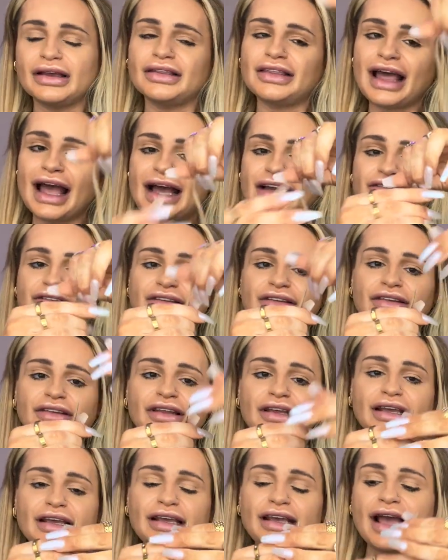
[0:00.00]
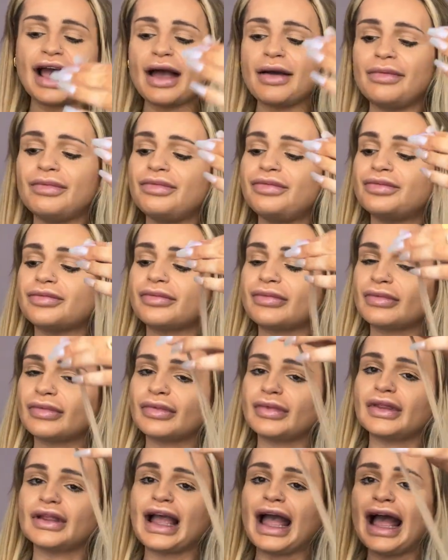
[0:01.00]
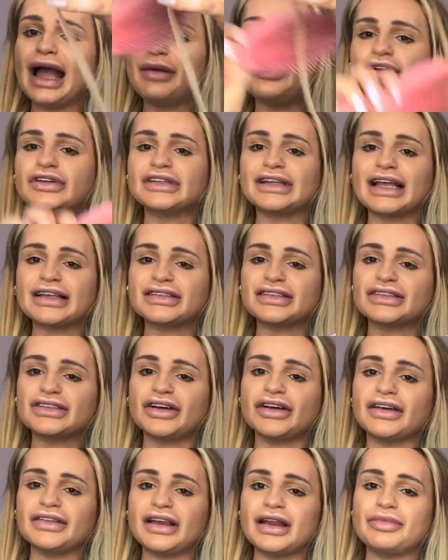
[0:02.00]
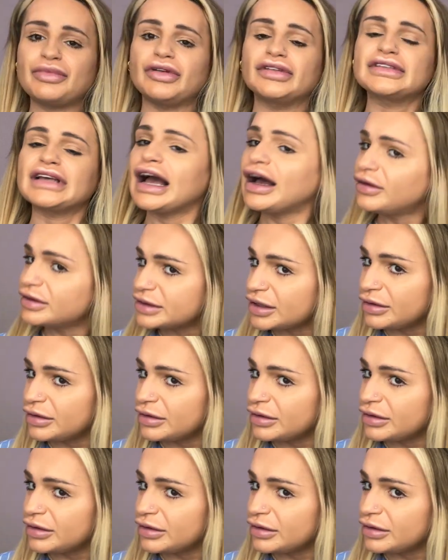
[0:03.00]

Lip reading: the hairbrush gets stuck and it pulls it out.